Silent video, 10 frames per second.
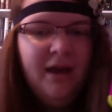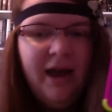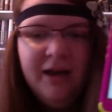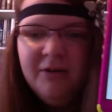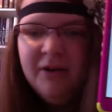
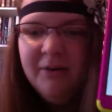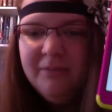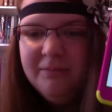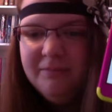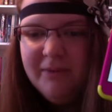I don't
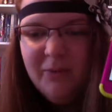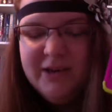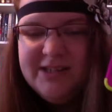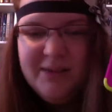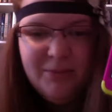know.
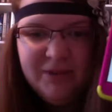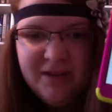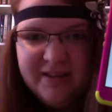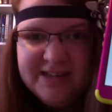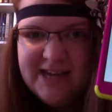What is up with
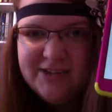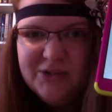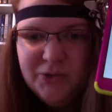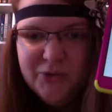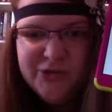all the
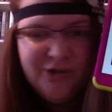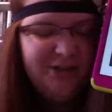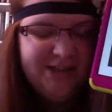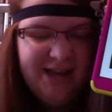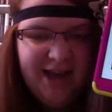tattooed
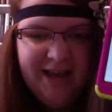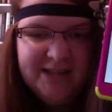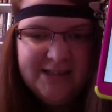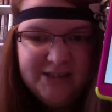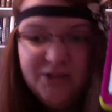shirtless
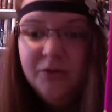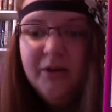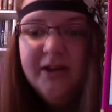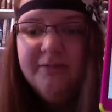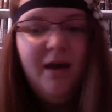guys? It's
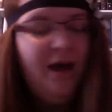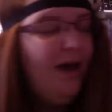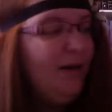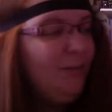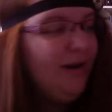annoying.
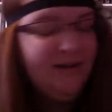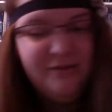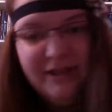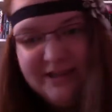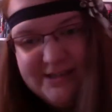But I do
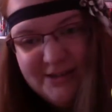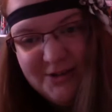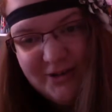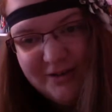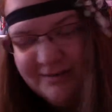like his
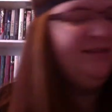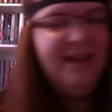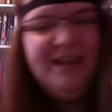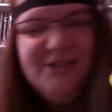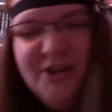guitar. My
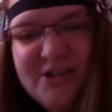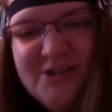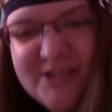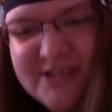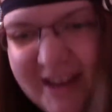guitar is
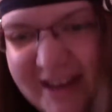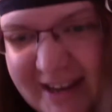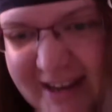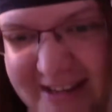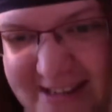just like
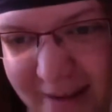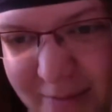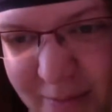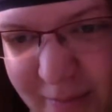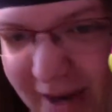it,
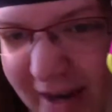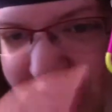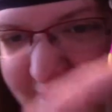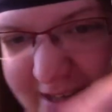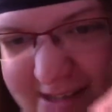except
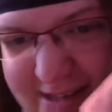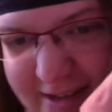mine is